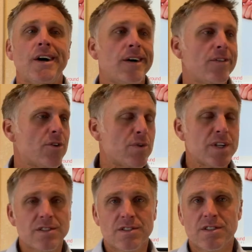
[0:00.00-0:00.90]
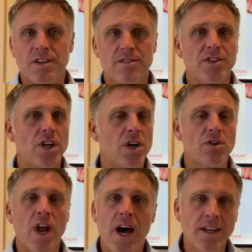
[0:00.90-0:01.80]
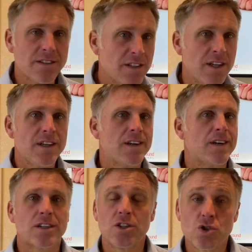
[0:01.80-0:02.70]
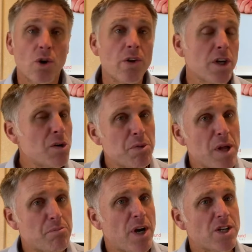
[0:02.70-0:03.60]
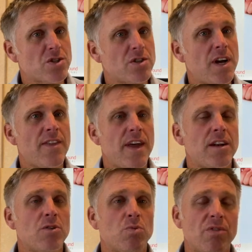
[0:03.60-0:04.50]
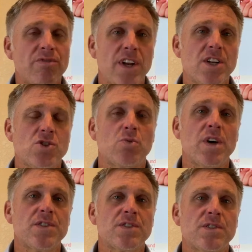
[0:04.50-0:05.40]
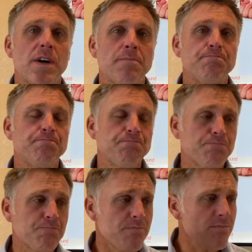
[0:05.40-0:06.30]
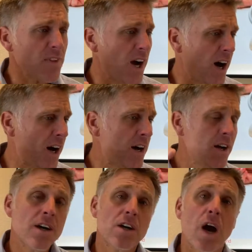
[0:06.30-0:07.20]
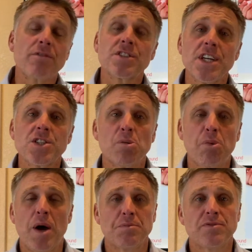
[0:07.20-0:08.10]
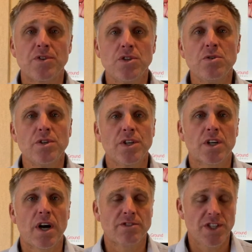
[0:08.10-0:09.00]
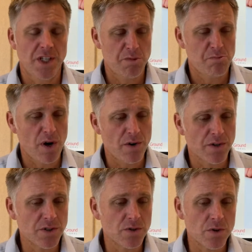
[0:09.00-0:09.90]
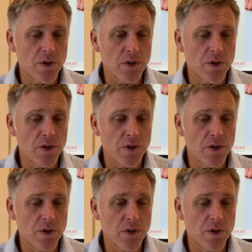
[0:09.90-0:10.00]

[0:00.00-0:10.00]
the risks of not controlling your blood pressure, and then we'll finish with some conversational prompts for you and your conversation partner to